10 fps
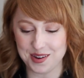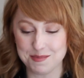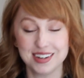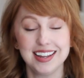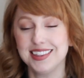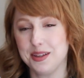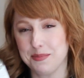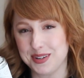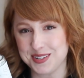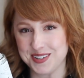So I'm gonna let
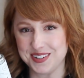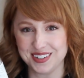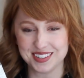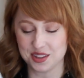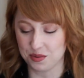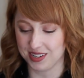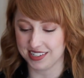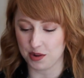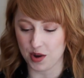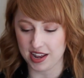them choose the
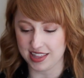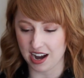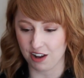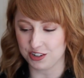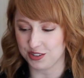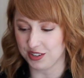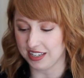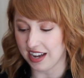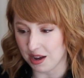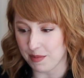ones they want and then I'll just
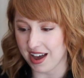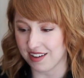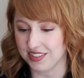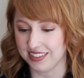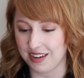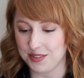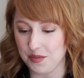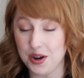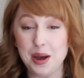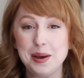um, have the left
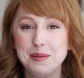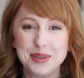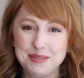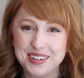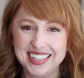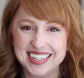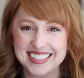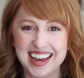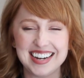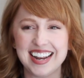October, but I'm really
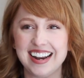excited.